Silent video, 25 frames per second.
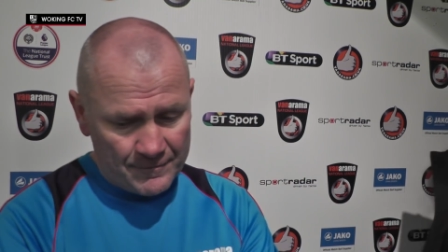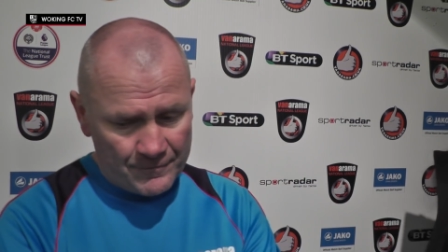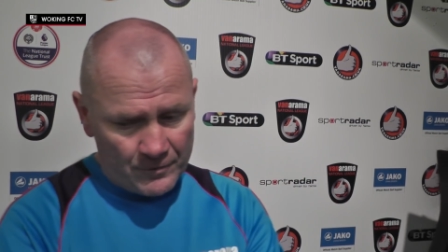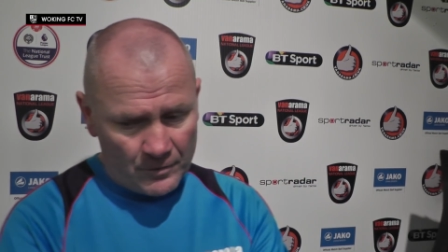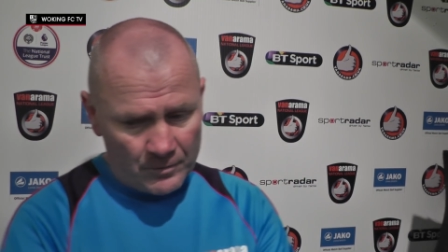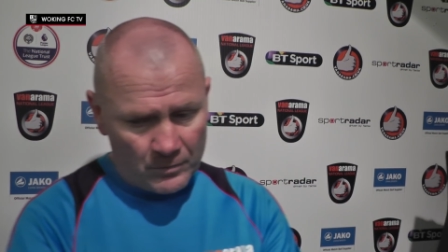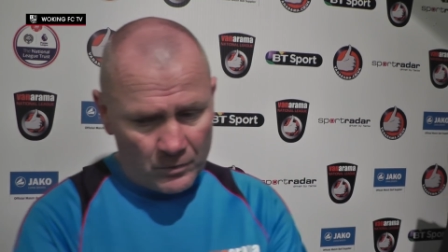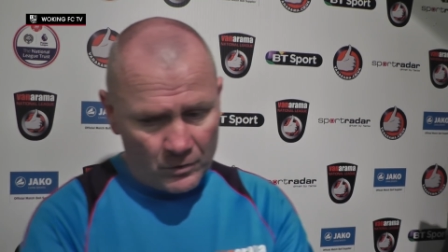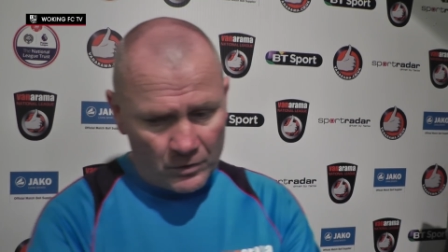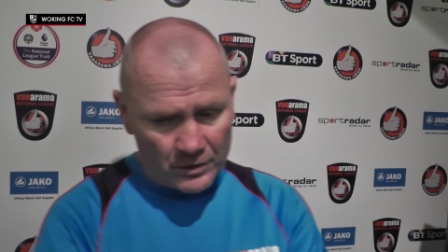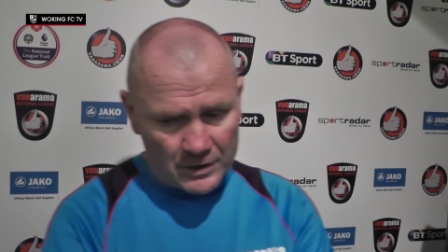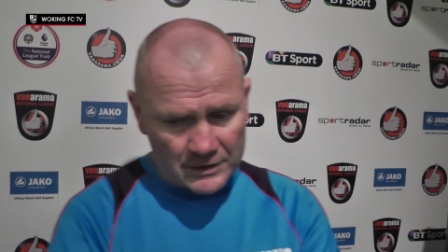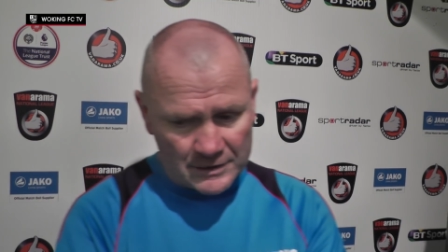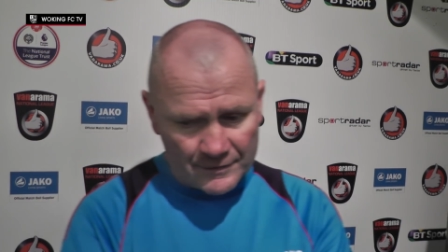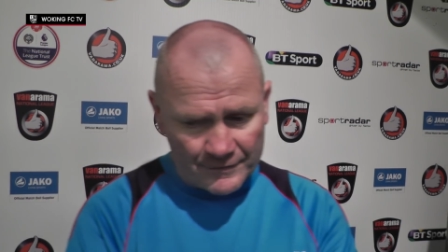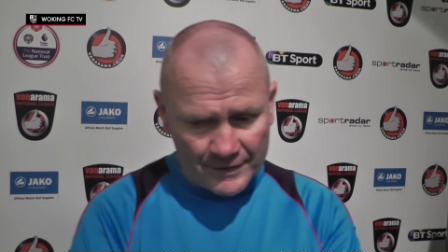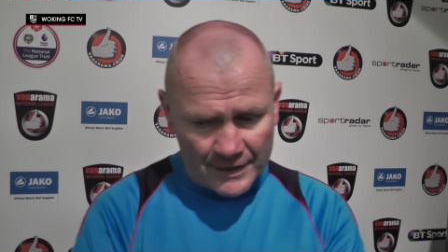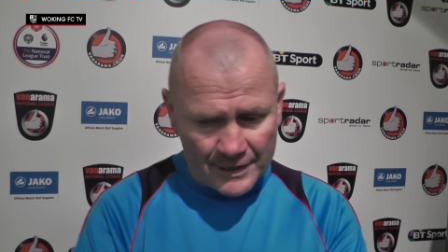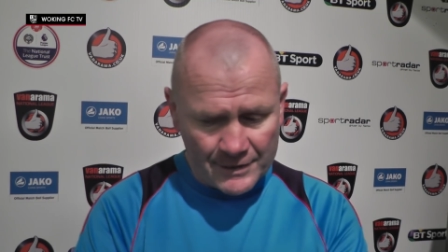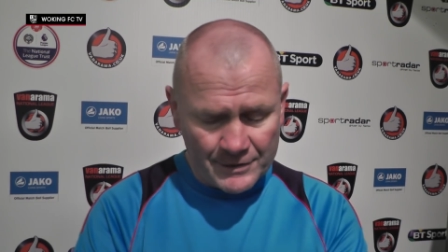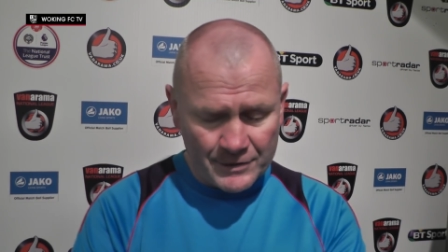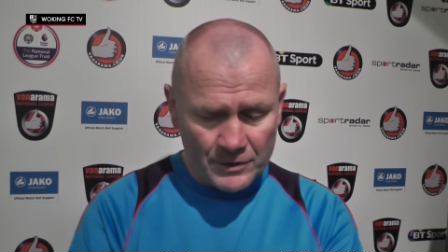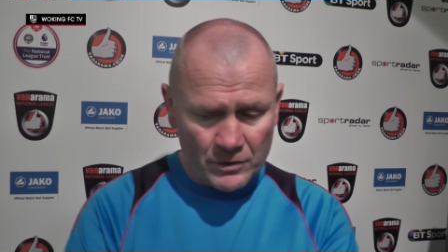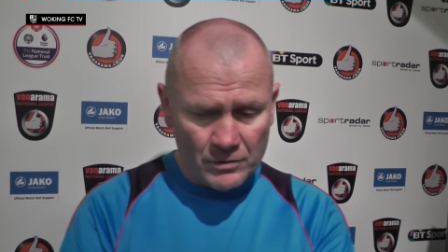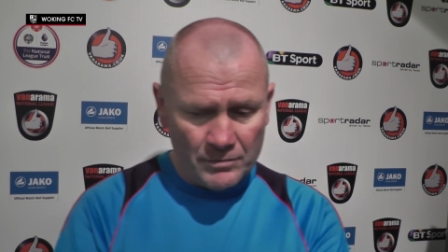football, because if
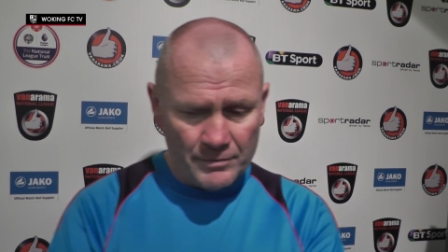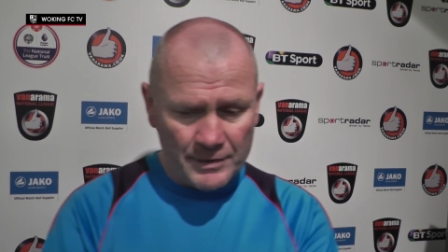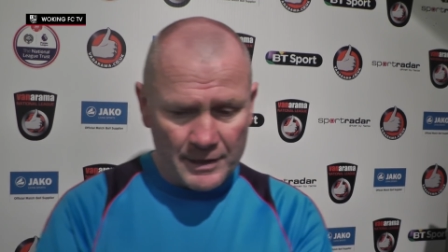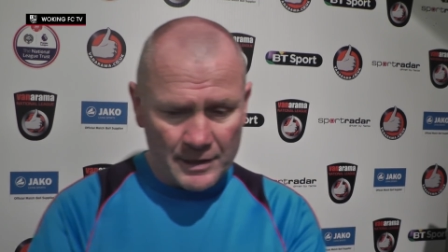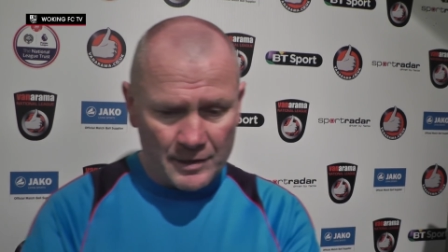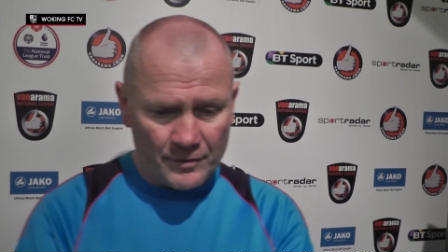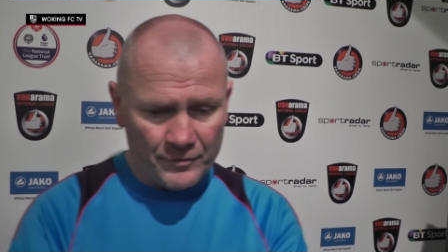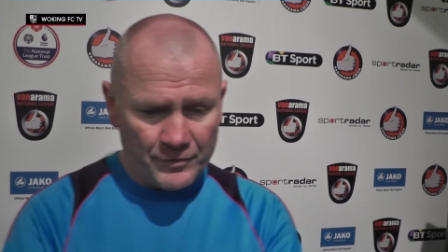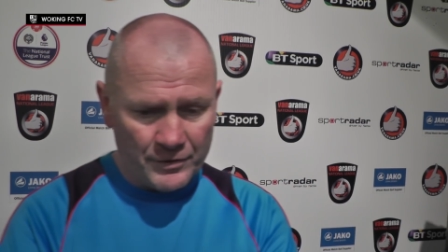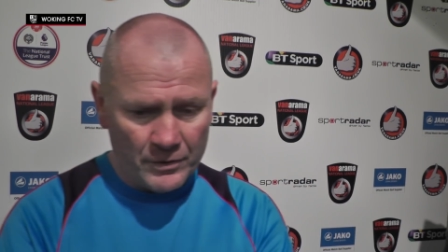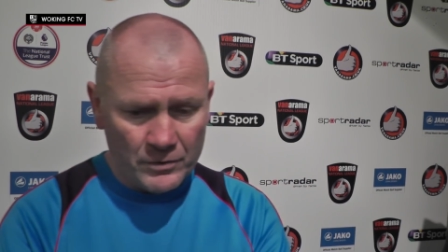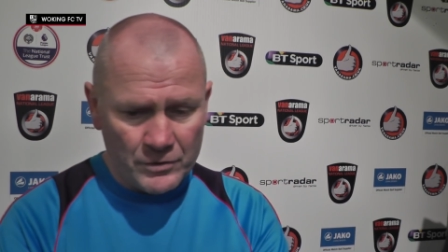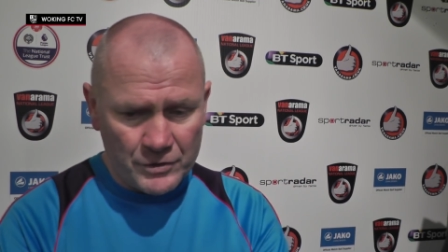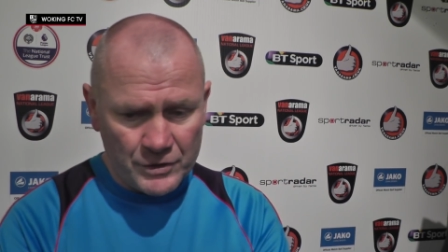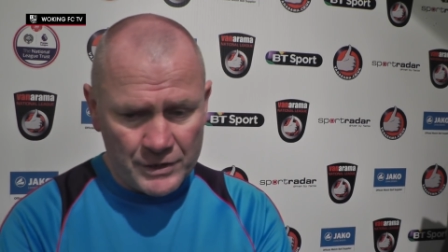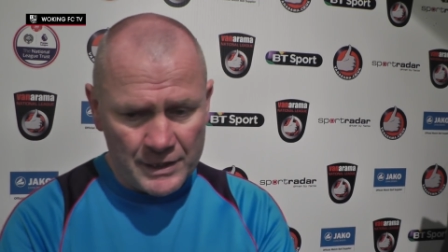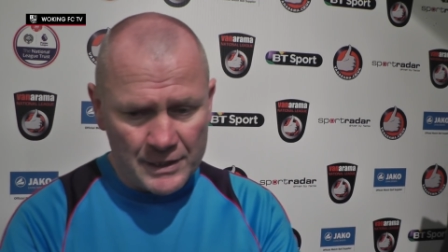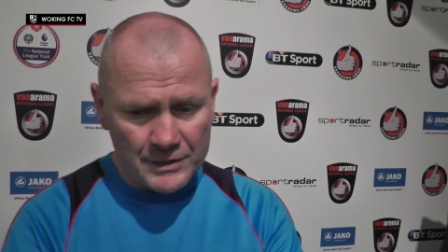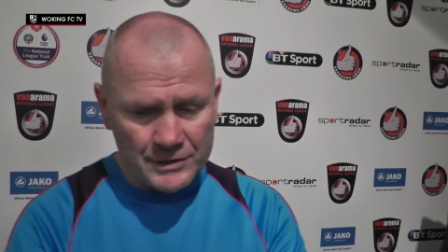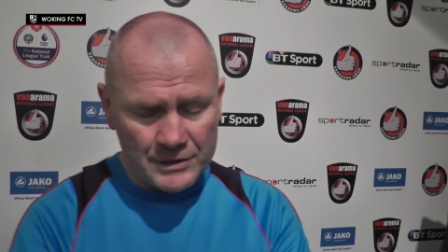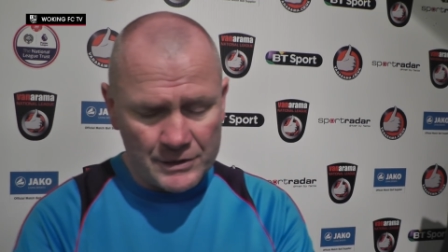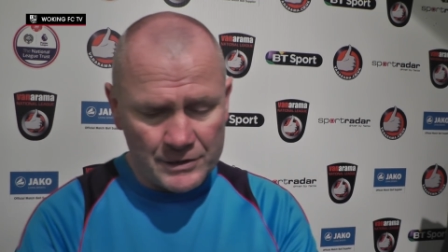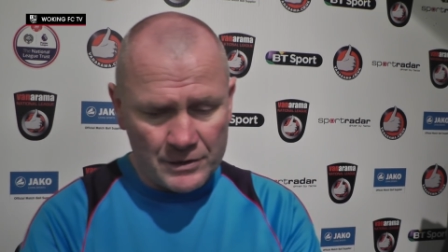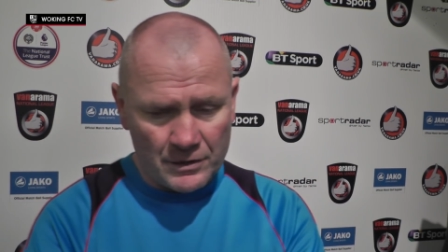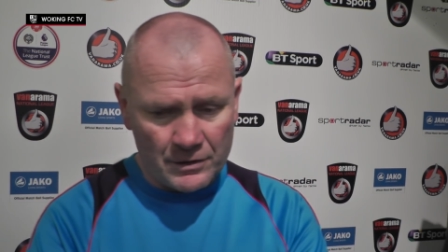I do make a few
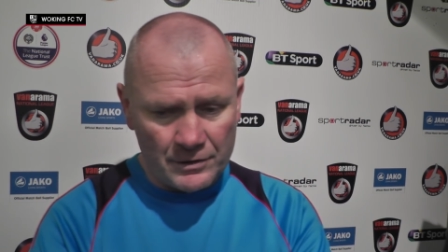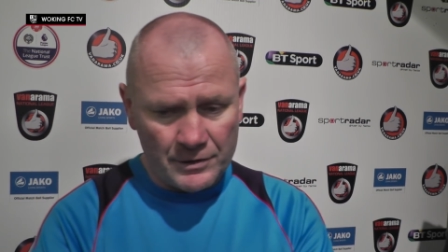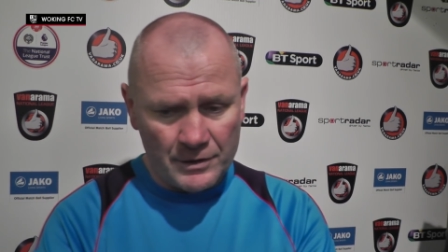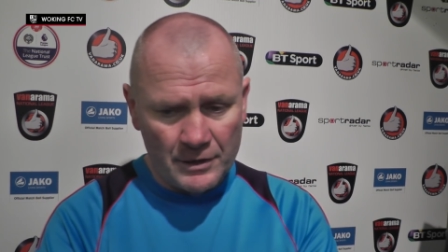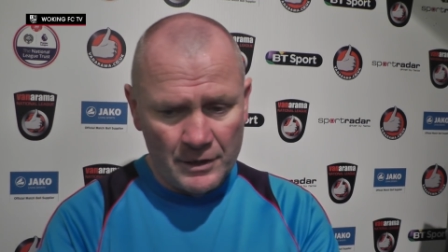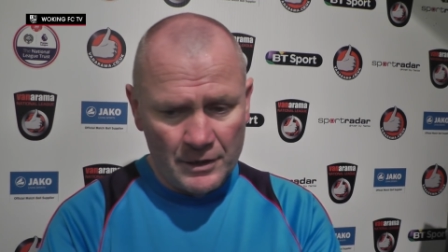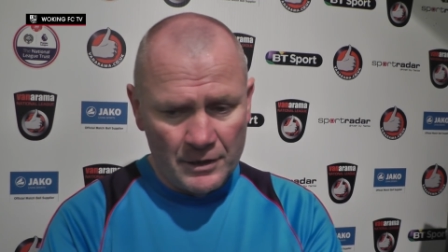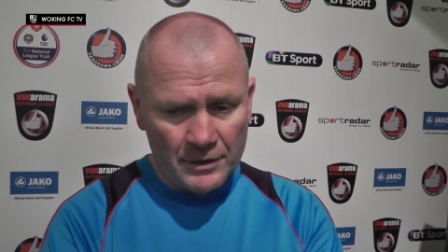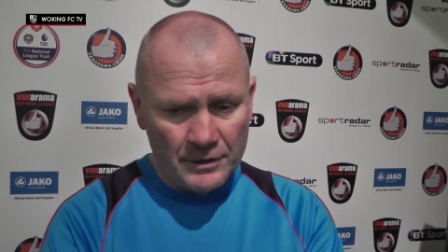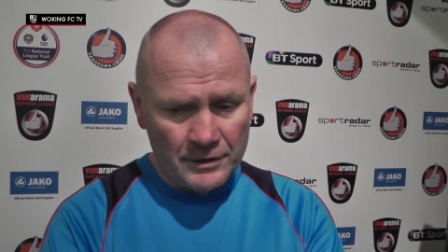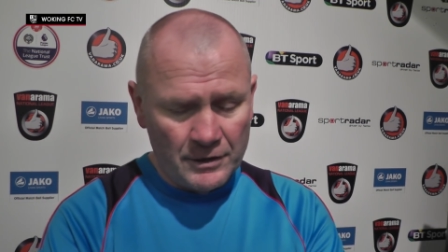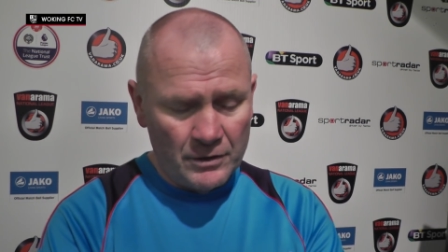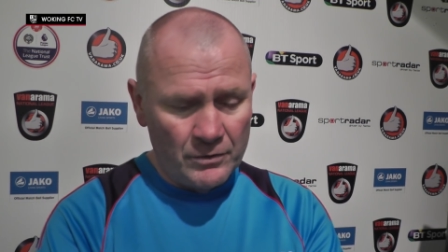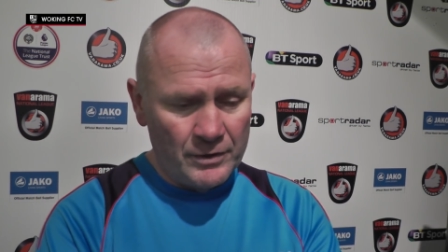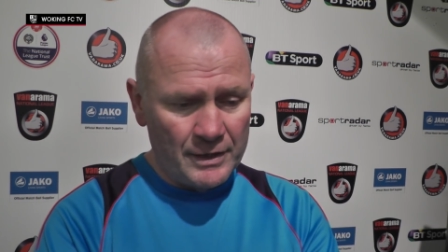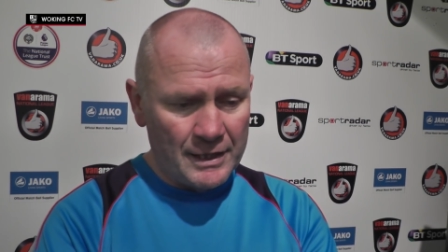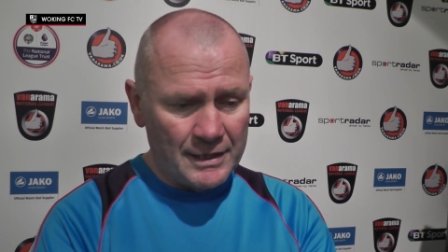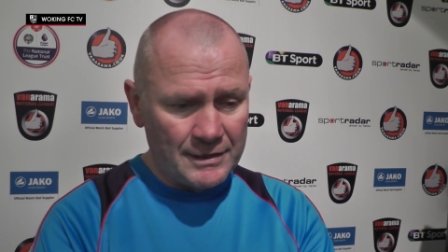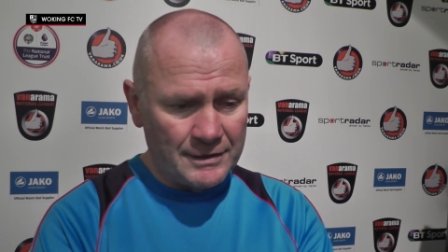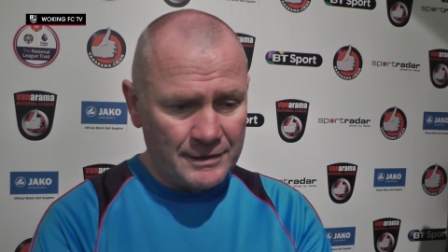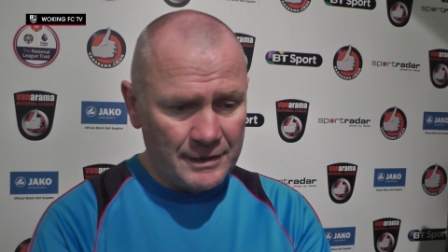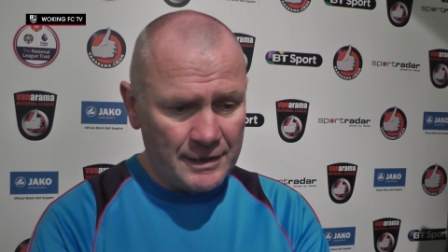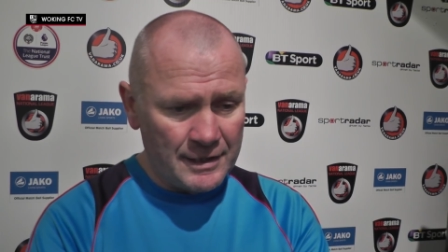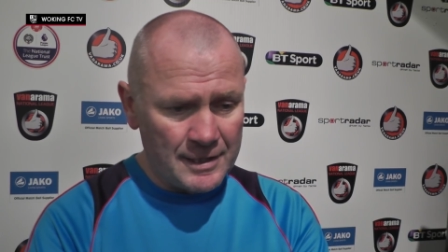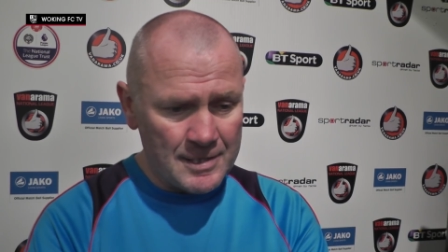changes on New
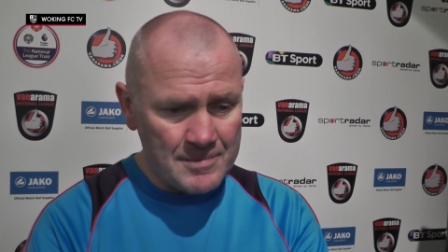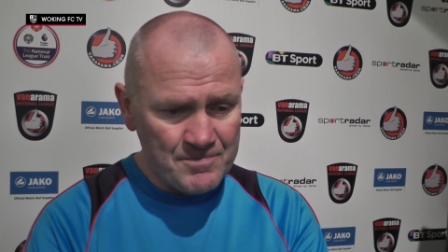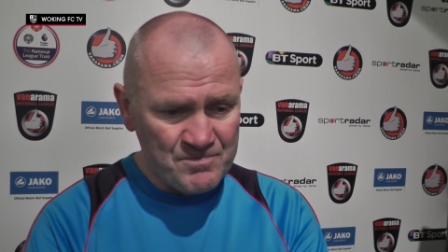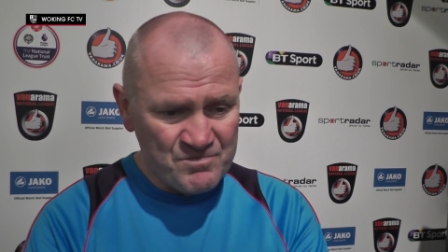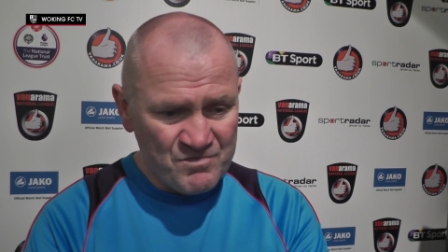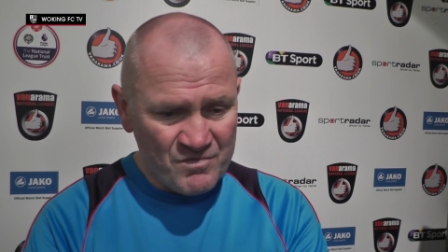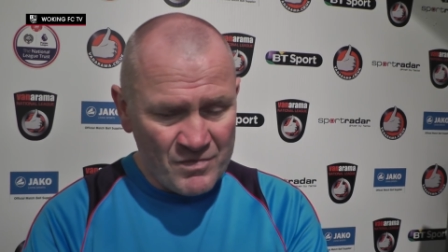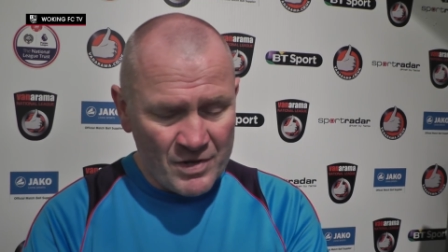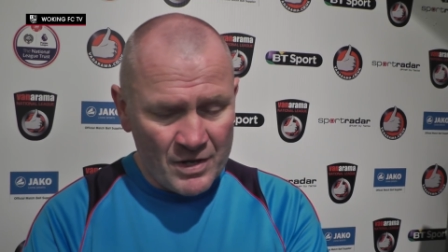Year's Day,